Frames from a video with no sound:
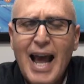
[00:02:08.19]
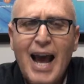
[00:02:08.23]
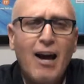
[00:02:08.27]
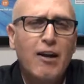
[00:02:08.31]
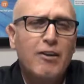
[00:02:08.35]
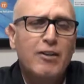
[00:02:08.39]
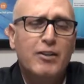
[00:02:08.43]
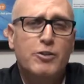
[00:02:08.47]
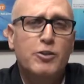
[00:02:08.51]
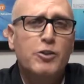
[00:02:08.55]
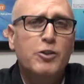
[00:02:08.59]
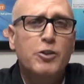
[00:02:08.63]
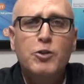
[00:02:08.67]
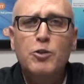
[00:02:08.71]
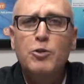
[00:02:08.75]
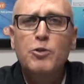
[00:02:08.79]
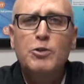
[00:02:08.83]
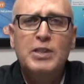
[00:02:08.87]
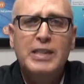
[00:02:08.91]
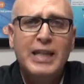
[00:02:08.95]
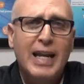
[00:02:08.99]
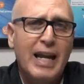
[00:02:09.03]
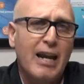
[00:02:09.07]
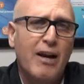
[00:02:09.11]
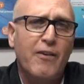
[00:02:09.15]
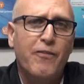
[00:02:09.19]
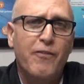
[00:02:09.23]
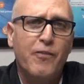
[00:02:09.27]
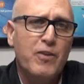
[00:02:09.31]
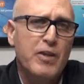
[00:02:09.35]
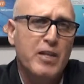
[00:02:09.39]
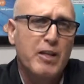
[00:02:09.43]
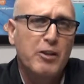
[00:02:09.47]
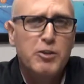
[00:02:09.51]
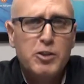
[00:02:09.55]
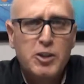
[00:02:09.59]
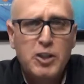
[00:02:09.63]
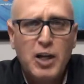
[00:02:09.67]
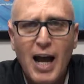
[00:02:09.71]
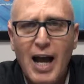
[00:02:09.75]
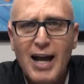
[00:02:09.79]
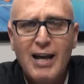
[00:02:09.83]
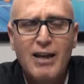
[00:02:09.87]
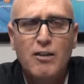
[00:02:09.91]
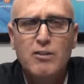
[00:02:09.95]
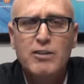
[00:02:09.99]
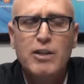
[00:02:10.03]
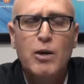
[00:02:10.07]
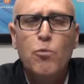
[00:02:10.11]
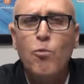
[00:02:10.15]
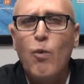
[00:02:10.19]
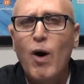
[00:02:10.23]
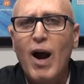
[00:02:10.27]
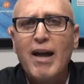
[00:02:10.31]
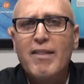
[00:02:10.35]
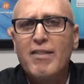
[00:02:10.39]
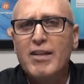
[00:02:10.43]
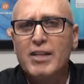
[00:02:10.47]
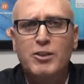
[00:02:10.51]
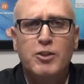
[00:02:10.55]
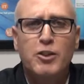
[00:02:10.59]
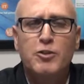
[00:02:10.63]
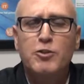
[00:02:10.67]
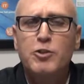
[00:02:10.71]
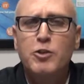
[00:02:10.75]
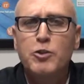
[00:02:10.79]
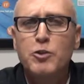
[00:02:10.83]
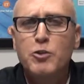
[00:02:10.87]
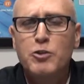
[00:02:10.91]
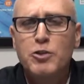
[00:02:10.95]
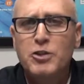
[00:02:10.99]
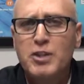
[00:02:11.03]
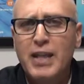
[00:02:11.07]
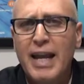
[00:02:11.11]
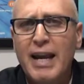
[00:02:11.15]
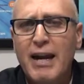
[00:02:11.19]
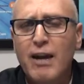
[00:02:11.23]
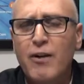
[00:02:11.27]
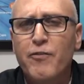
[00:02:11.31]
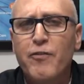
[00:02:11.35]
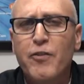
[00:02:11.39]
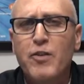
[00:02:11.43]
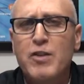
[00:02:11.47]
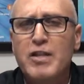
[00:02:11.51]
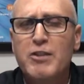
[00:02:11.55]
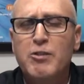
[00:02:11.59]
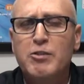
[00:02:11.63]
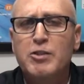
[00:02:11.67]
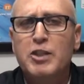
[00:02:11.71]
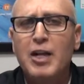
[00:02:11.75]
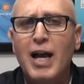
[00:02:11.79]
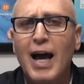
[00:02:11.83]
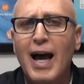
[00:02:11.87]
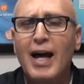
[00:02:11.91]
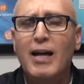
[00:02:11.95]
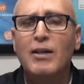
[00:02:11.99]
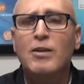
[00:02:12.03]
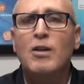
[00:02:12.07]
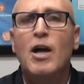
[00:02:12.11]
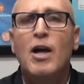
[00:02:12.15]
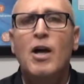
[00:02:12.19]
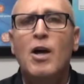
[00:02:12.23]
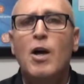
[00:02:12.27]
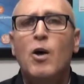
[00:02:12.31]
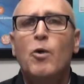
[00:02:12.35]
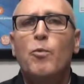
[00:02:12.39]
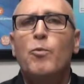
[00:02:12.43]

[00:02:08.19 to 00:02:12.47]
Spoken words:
how to choose care for their child and why they should choose care for their child,